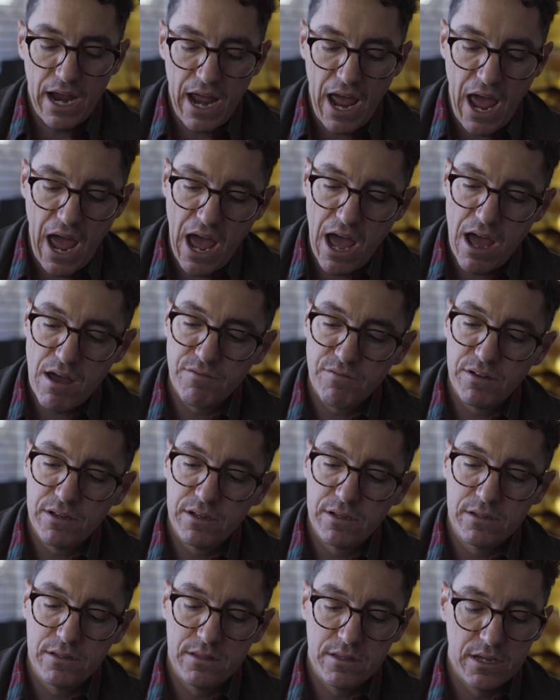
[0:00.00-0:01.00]
I have
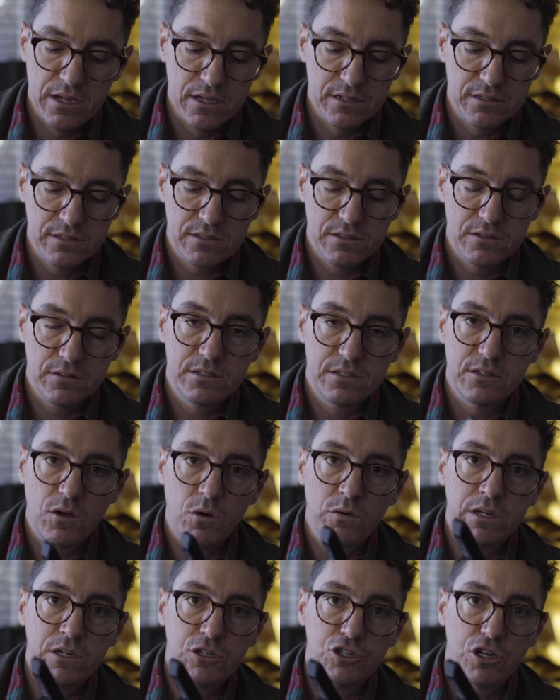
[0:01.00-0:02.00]
this
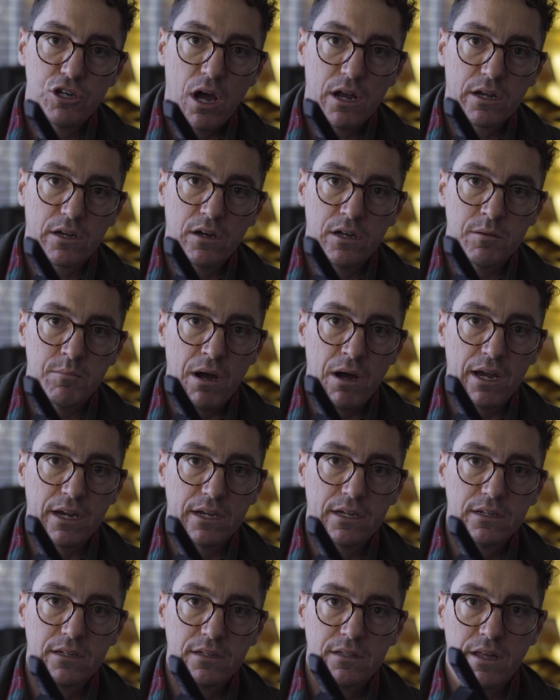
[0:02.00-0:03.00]
Sony shotgun
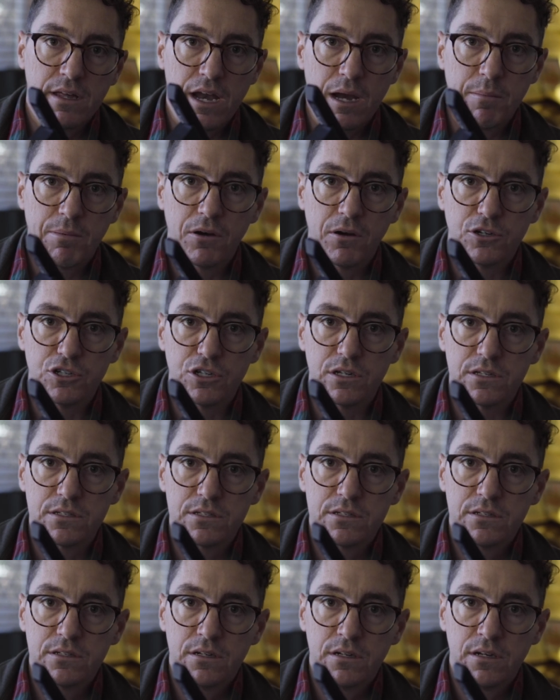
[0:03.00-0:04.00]
mic that I
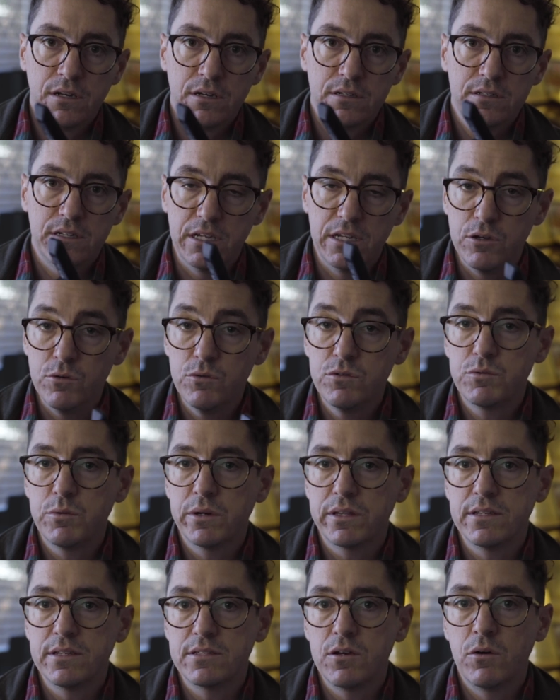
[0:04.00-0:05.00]
purchased to use
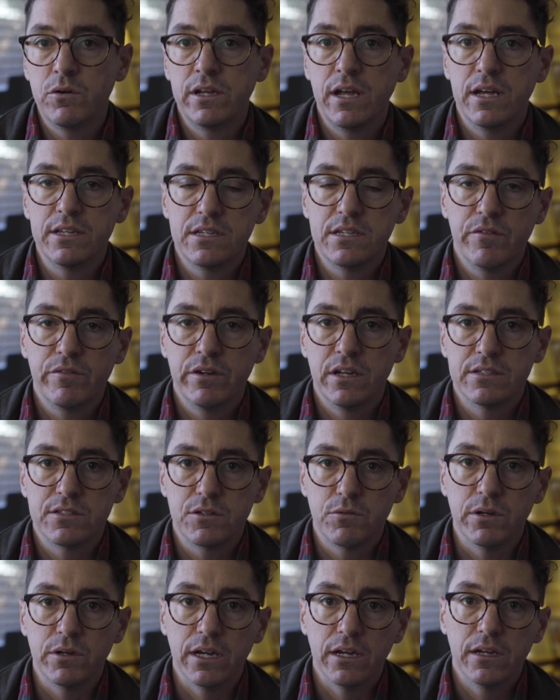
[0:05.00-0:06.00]
with the Sony
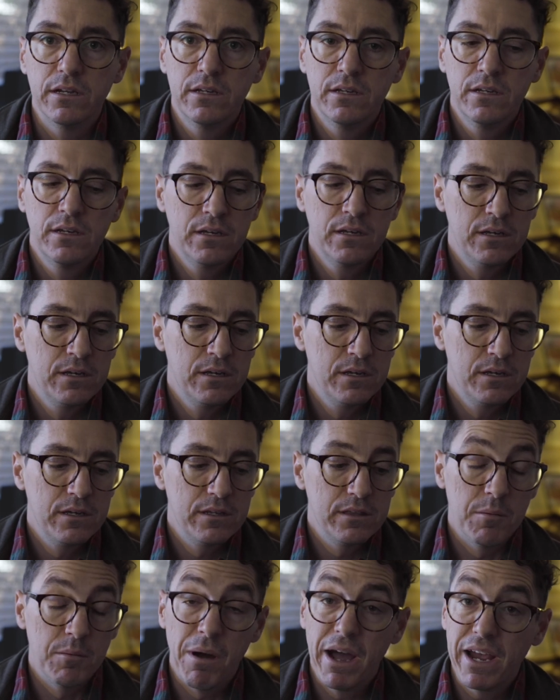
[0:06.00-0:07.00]
a7S III.
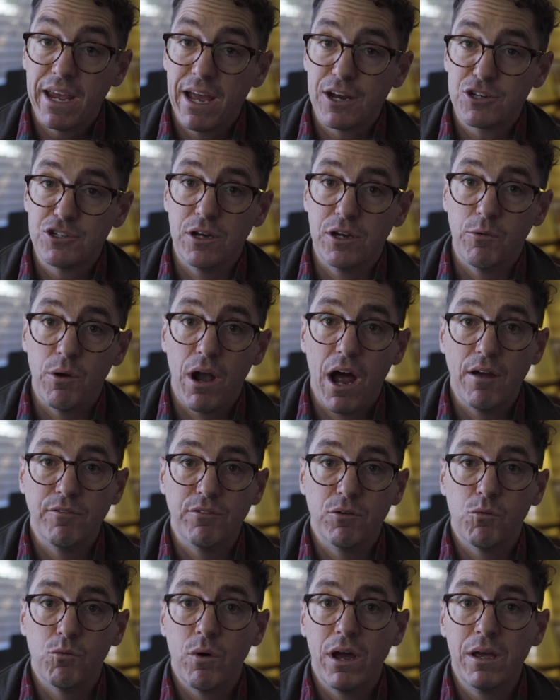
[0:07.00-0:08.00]
The mic actually
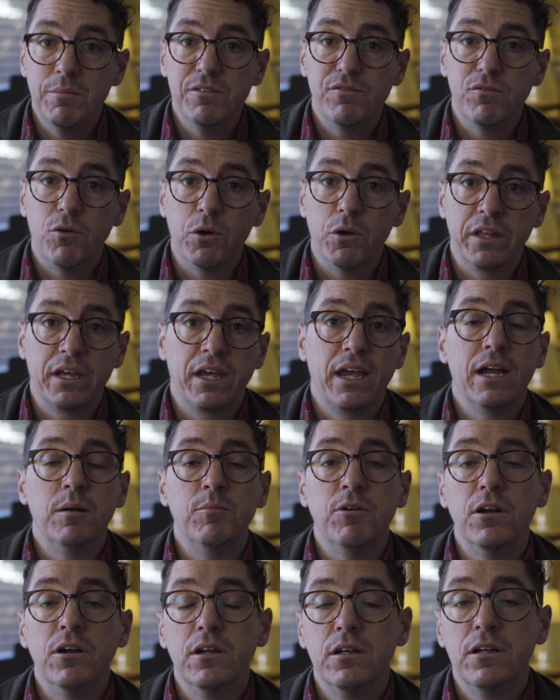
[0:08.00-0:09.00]
arrived way before the
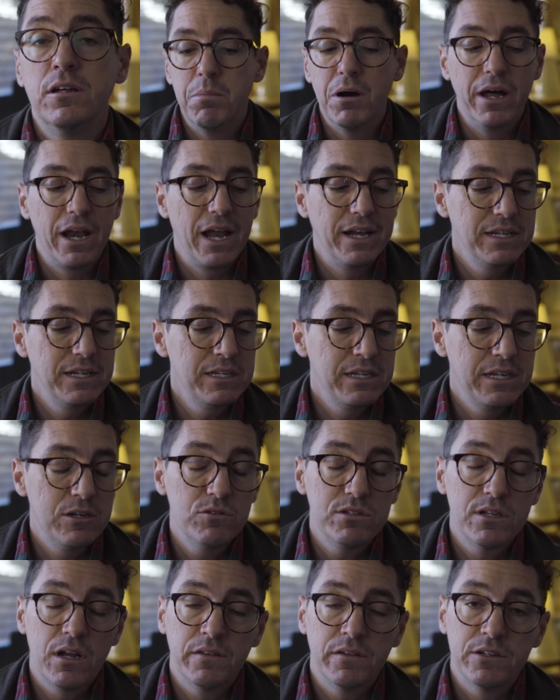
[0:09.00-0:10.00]
camera, but I didn't
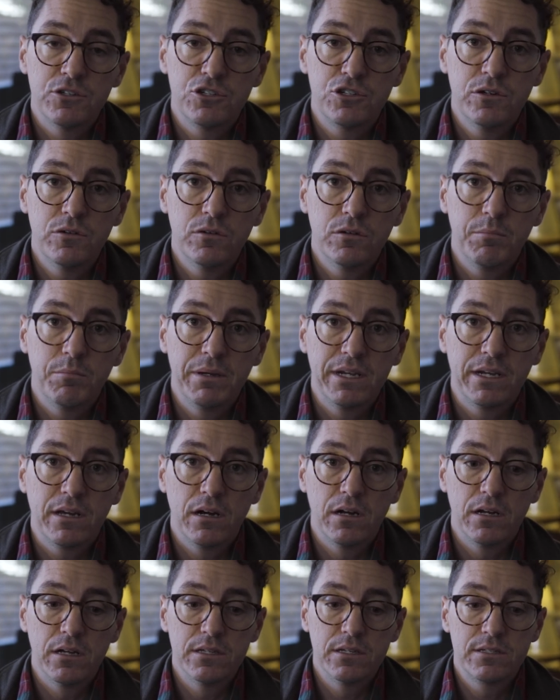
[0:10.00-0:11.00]
use it on the shoot
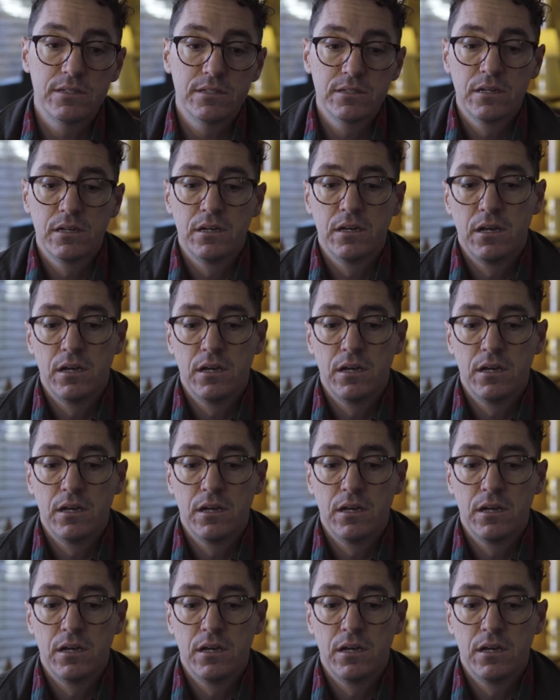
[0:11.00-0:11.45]
because